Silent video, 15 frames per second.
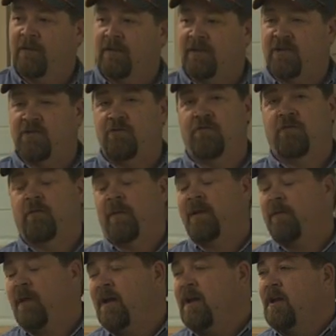
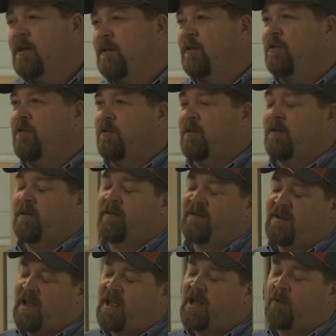
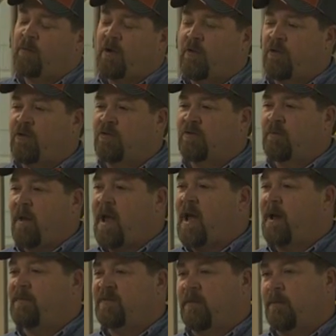Today we don't use
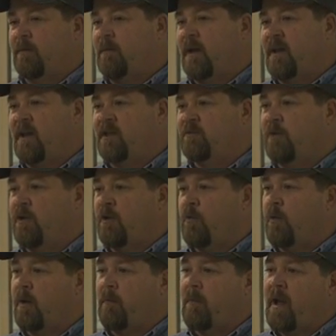maps. I mean, my kids wouldn't know
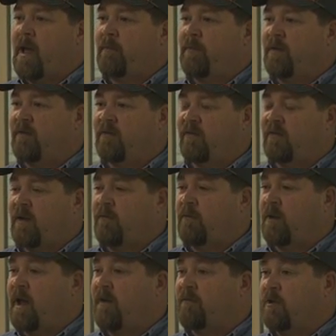what a map is to save their
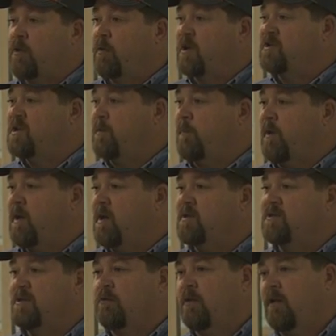life. They know what a
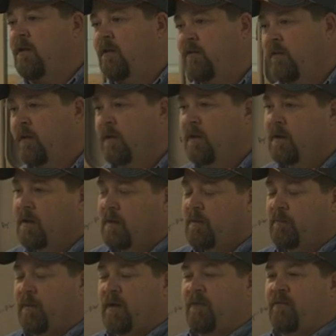GPS unit is.
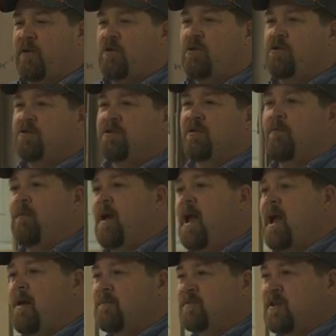But if you used a
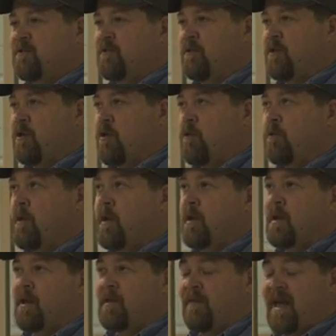map, sit there, you know,
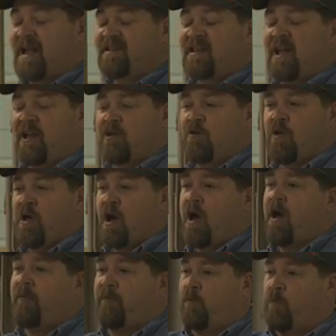that's how you
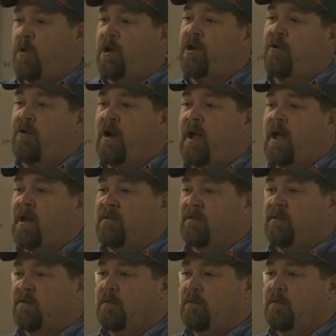got from where you're at